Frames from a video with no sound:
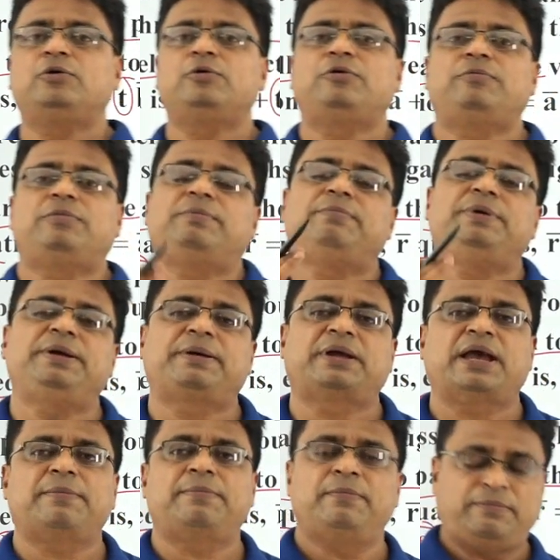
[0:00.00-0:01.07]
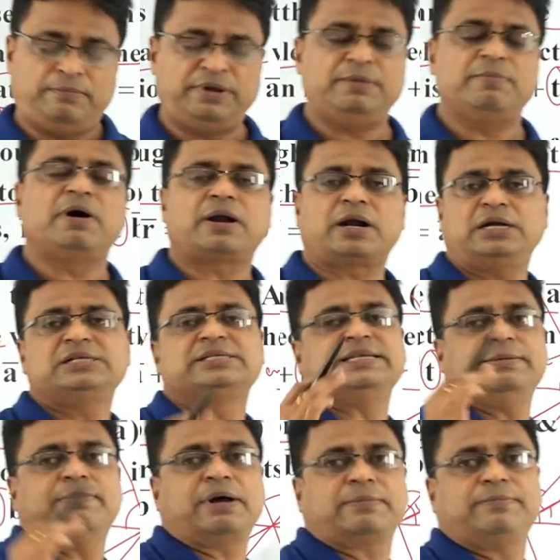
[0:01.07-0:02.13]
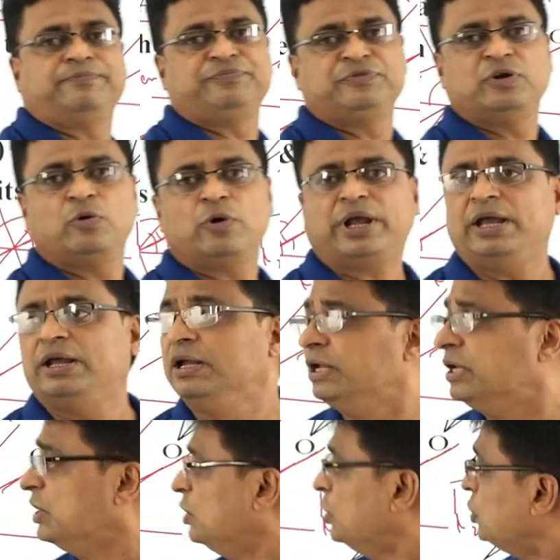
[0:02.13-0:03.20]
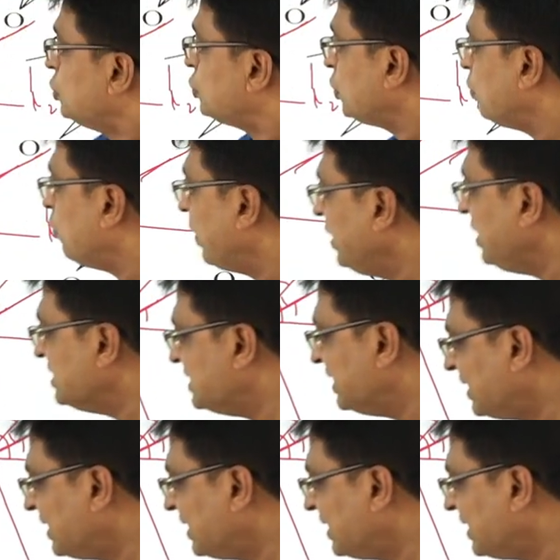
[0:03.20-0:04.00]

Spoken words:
to b cap, b bar and c bar. Okay. So, one is